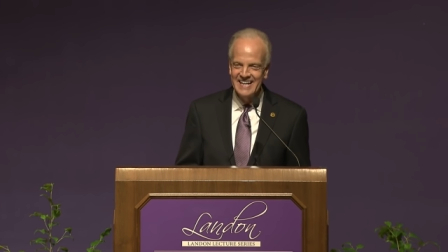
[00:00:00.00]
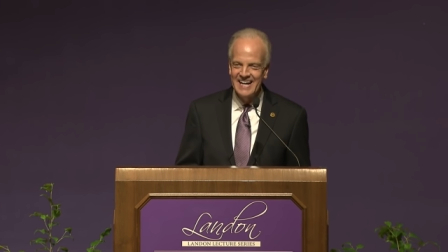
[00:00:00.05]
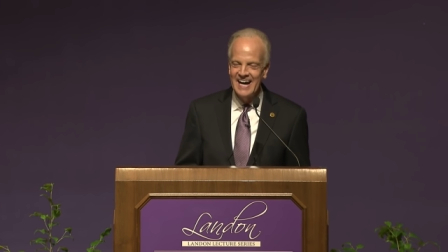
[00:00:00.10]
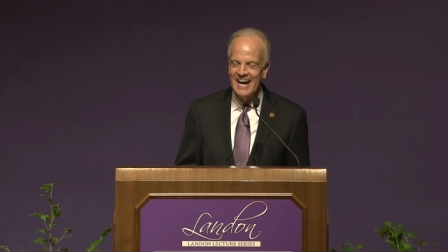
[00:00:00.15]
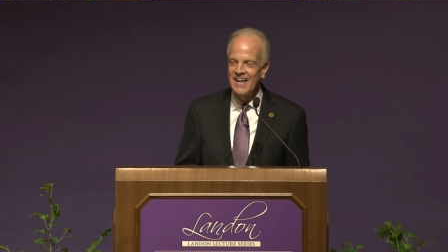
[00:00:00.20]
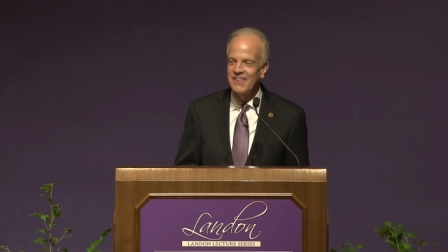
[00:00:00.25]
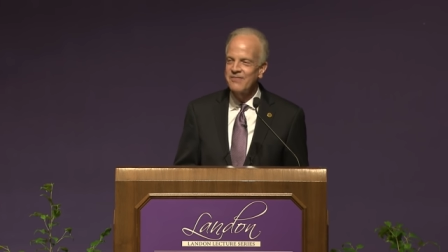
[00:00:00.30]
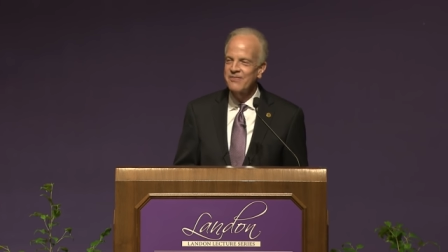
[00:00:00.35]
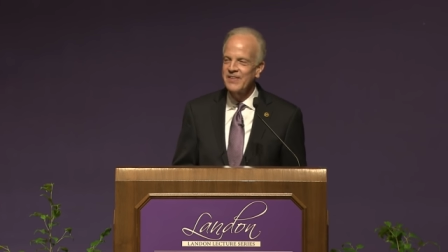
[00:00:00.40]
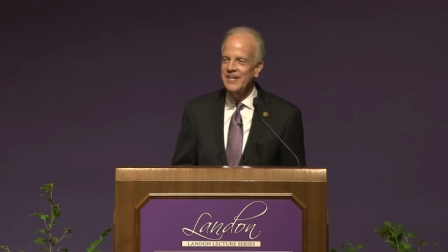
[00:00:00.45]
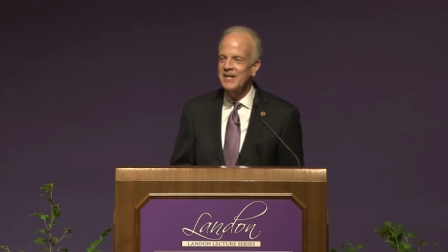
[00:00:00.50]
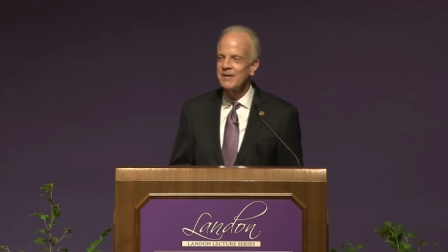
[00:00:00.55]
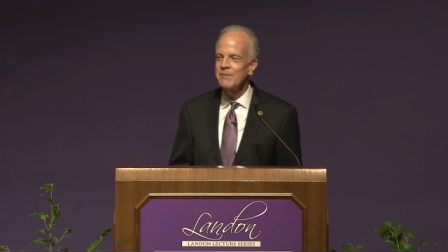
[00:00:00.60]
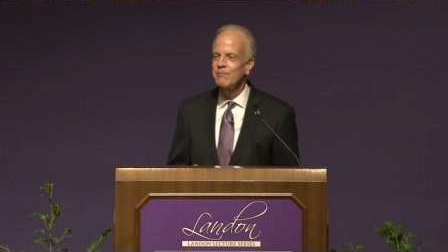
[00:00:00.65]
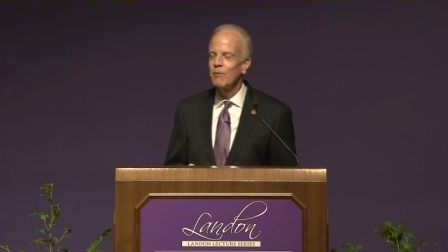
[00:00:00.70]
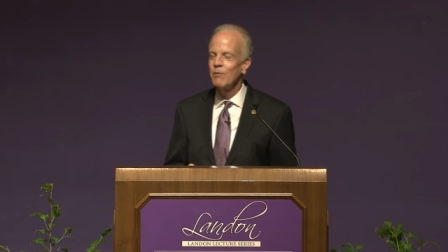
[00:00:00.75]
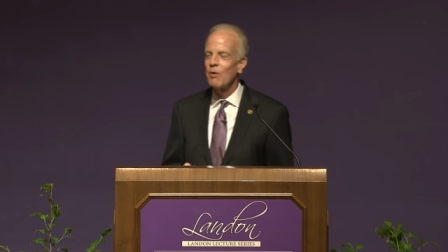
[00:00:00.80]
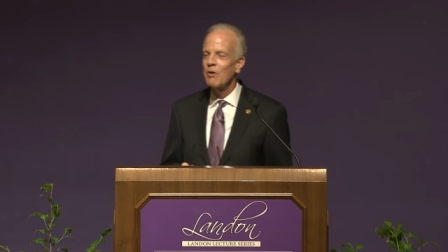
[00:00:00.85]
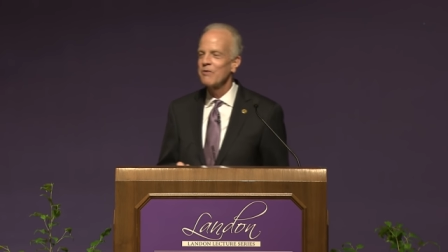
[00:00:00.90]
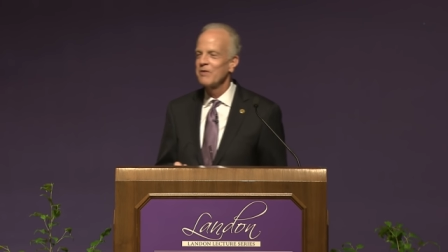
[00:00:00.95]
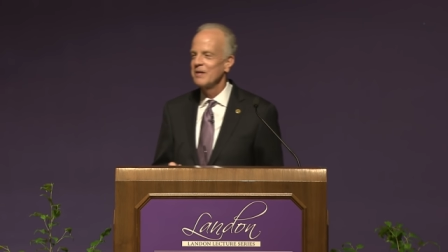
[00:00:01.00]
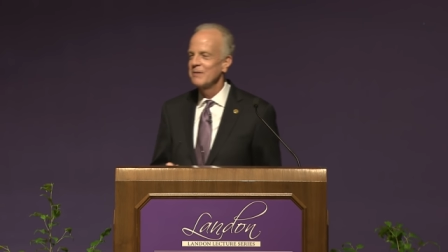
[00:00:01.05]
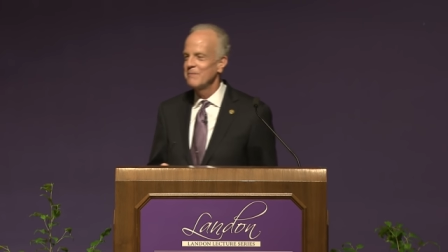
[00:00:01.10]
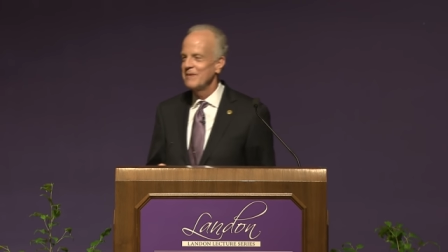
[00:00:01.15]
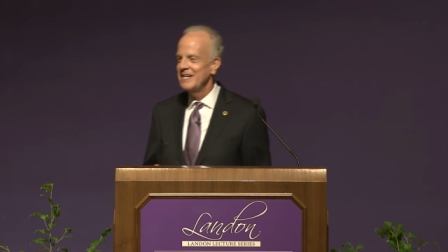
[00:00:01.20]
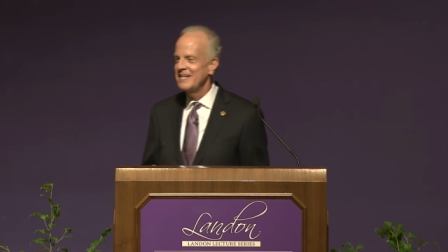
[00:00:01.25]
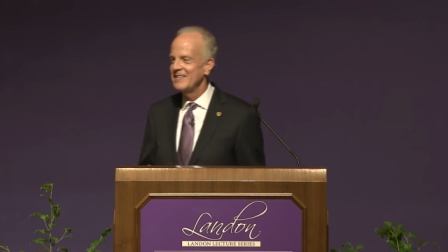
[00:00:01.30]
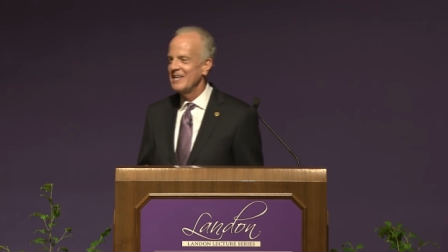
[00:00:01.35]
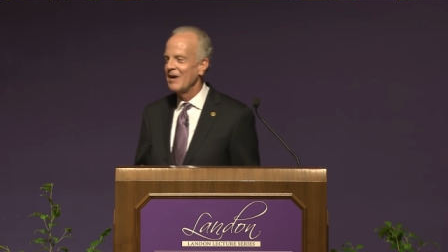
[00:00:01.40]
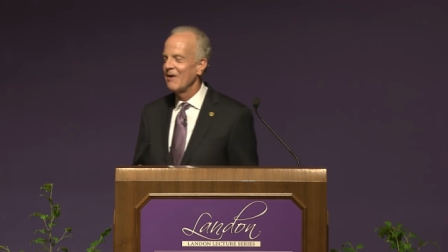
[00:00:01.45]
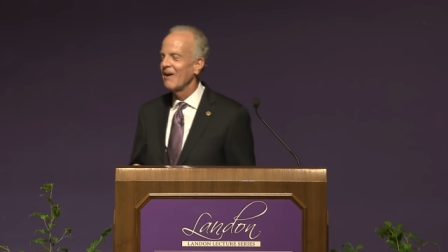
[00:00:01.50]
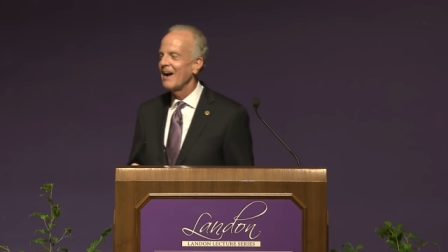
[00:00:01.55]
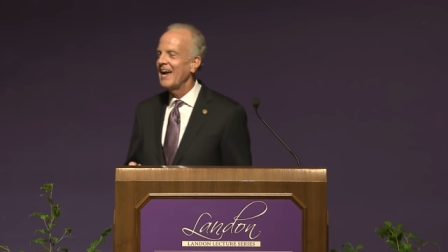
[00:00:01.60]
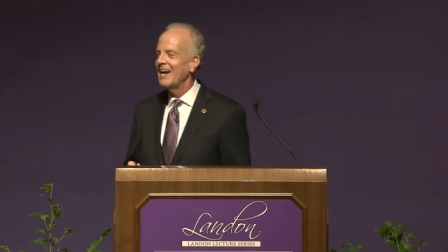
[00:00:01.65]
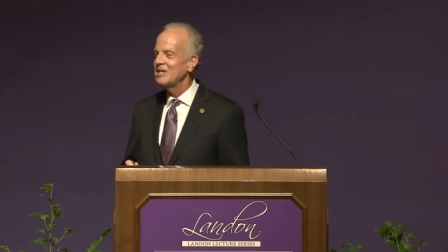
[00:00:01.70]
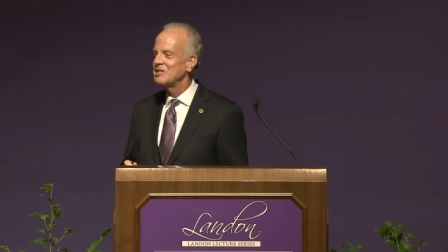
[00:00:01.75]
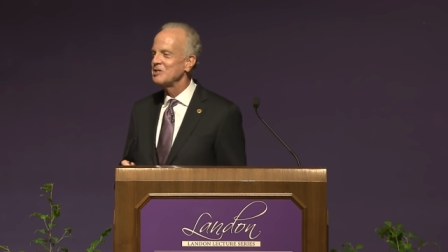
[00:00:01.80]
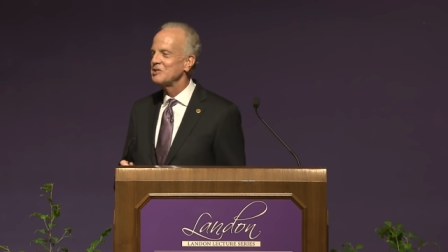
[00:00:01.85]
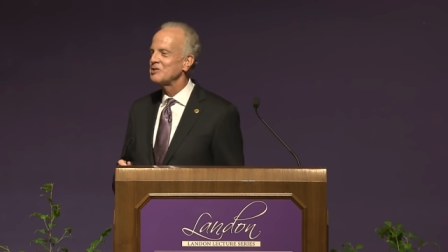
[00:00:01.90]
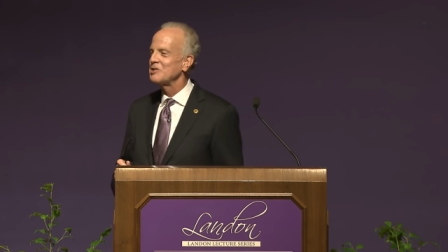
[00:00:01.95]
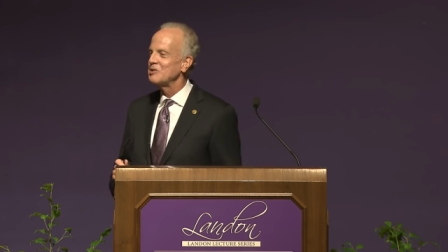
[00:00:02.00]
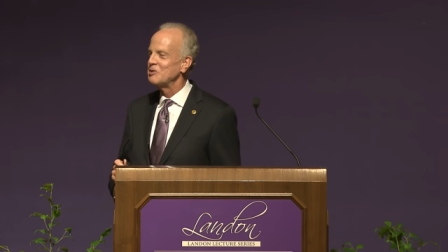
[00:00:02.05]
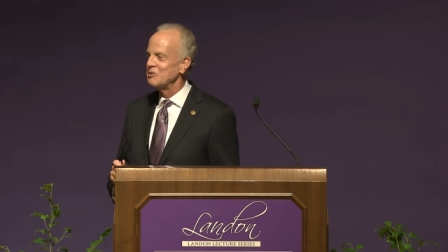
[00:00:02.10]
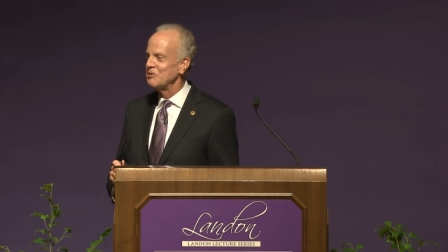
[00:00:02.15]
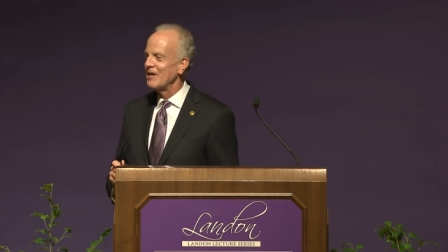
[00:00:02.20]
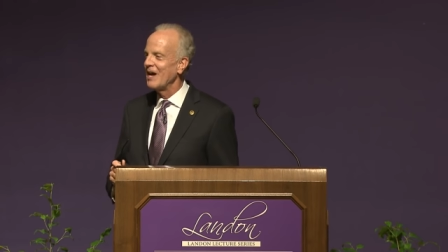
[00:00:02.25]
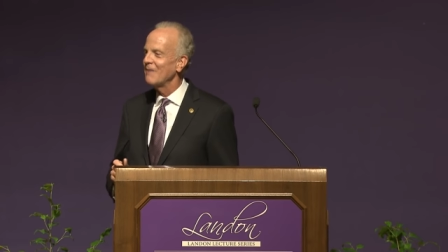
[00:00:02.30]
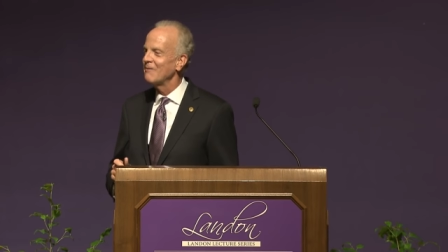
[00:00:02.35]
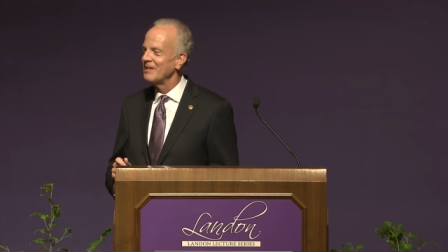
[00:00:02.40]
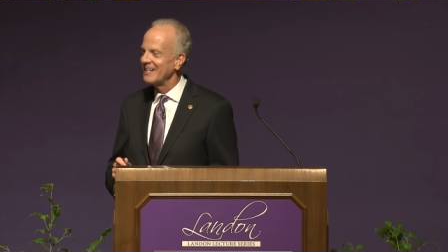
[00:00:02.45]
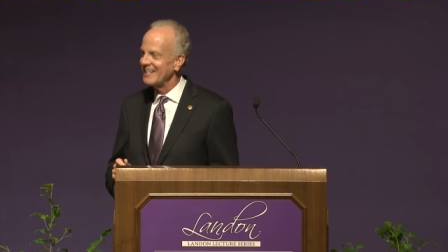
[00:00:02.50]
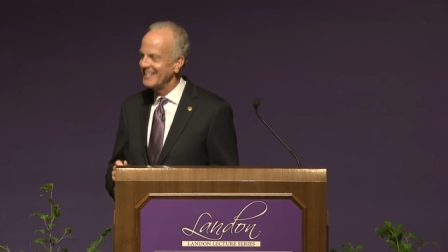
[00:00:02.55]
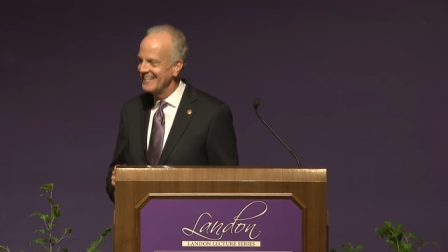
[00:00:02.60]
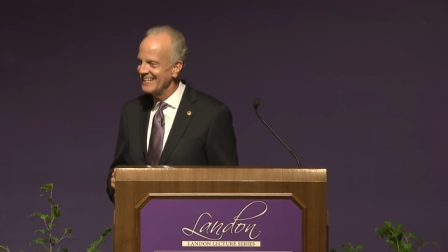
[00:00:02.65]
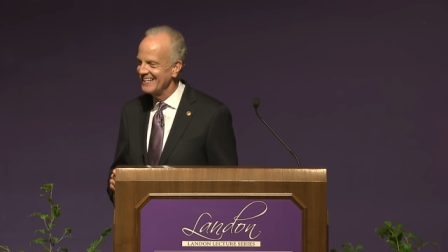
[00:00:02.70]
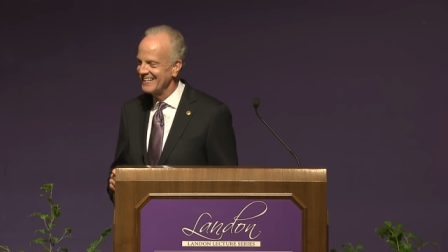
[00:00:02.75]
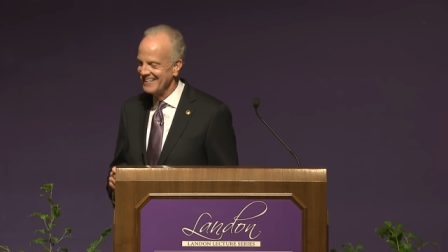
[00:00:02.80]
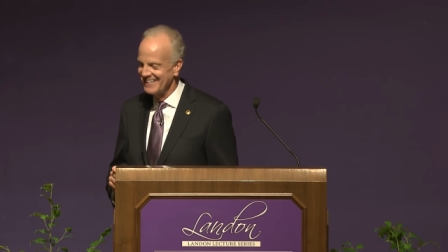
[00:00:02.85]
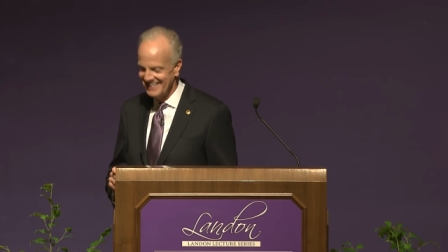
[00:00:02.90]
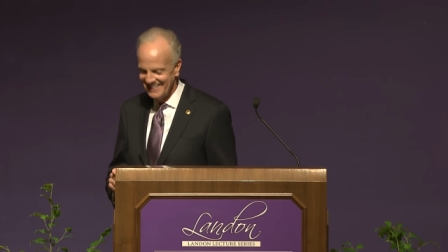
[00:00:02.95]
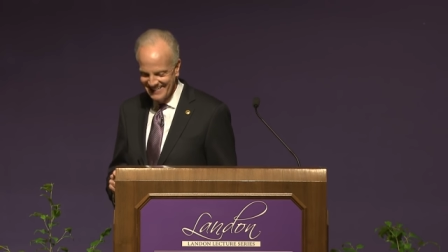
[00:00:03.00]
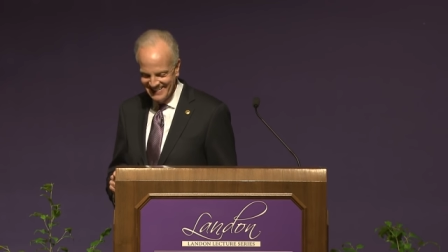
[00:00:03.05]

I think more than me, they are anxious to do that one again.